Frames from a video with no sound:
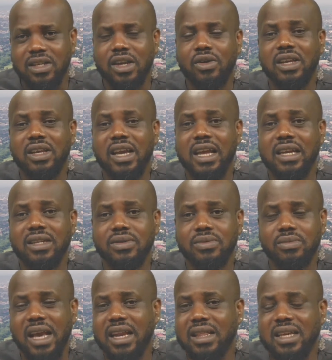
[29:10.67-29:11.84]
are not gaining
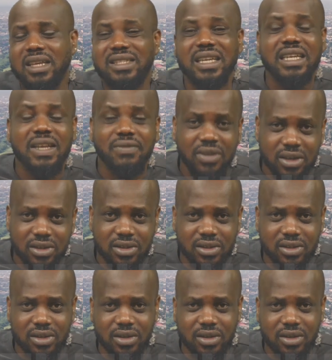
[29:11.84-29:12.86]
anything significant,